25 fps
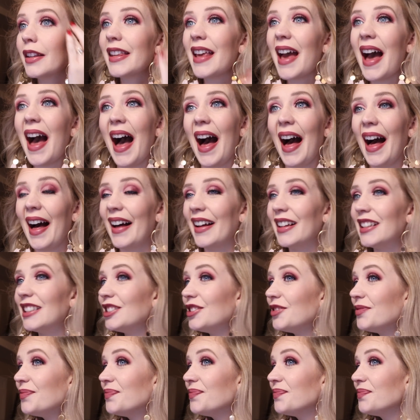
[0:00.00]
Yeah,
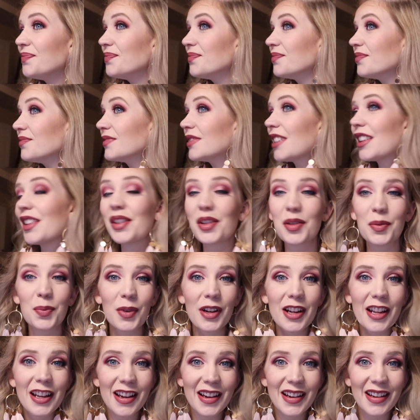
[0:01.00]
that looks
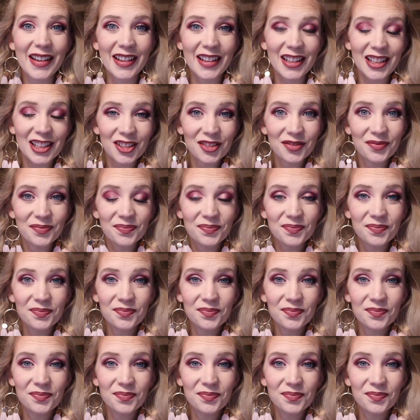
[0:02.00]
pretty good.